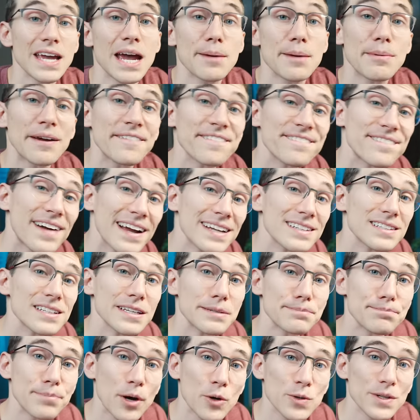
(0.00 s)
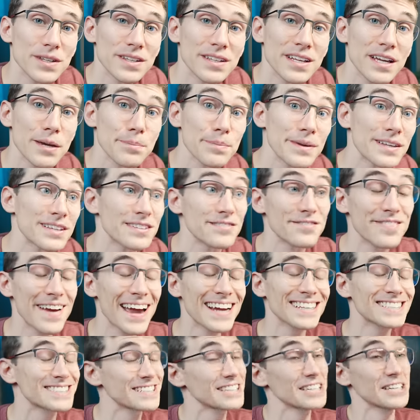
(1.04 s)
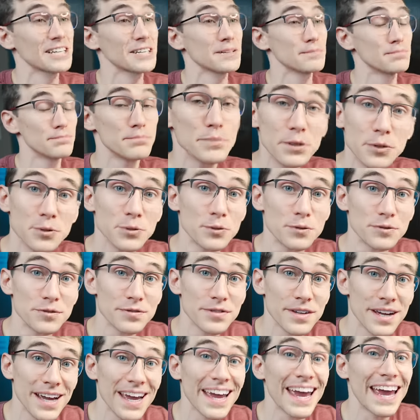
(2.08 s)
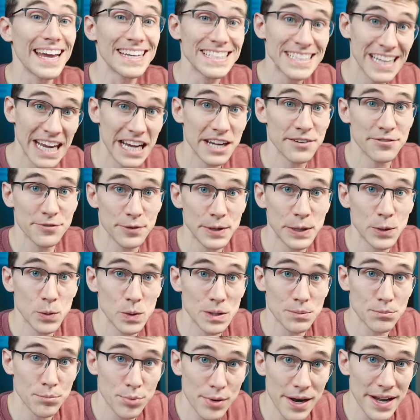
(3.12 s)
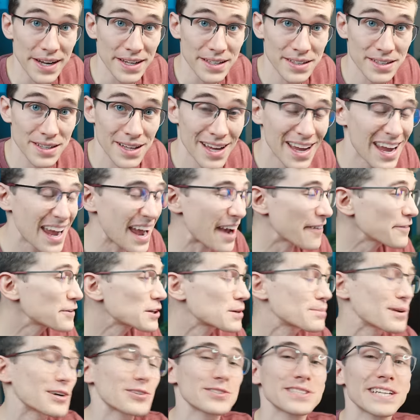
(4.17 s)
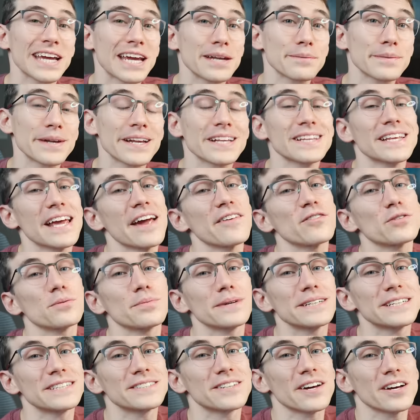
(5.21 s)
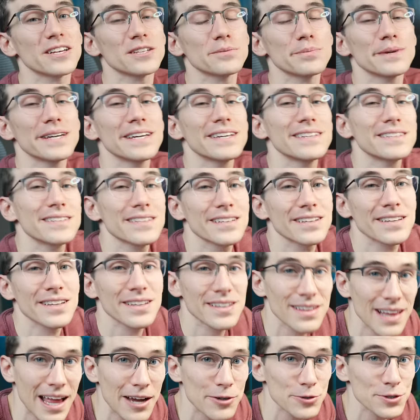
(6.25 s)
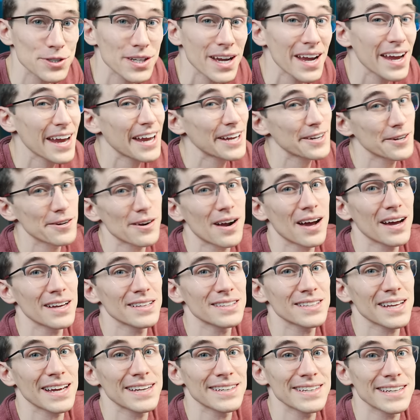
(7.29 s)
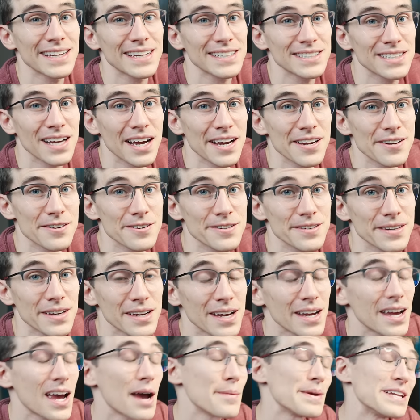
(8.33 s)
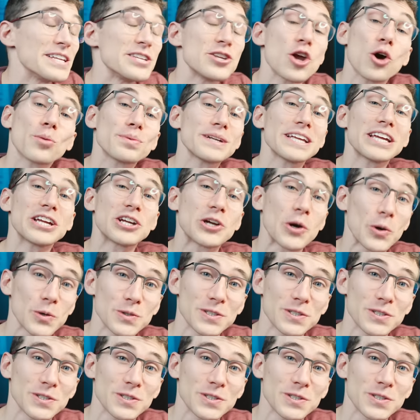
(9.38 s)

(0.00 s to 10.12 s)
And my final and bonus tip is in fact, move and take frequent breaks. After about 10 minutes, everybody does begin to slouch and your eyes tend to get tired. I mean, nobody goes